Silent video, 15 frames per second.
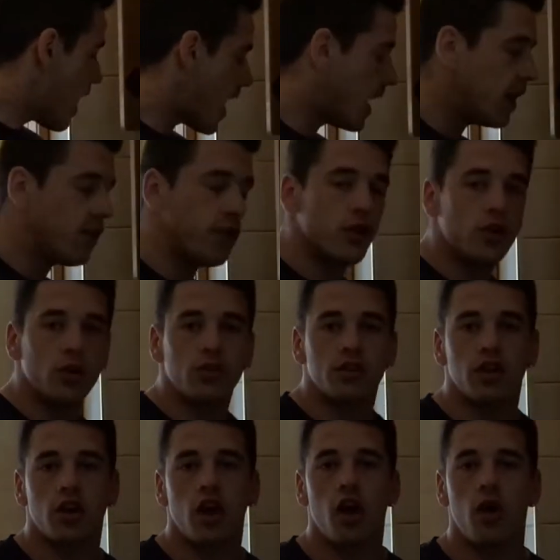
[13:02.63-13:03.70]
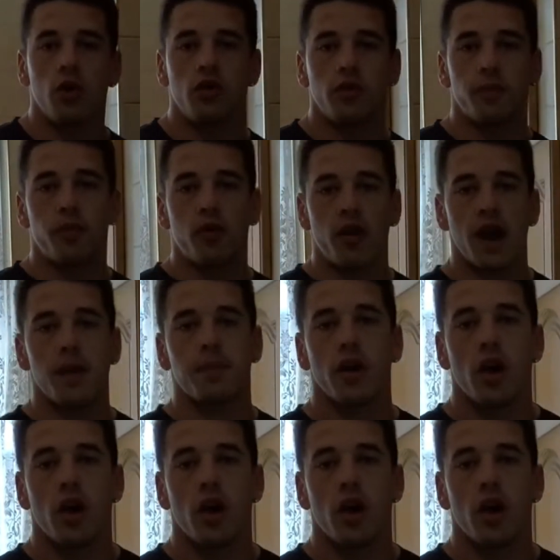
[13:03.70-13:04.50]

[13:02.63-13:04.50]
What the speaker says: And if you use the code PREP,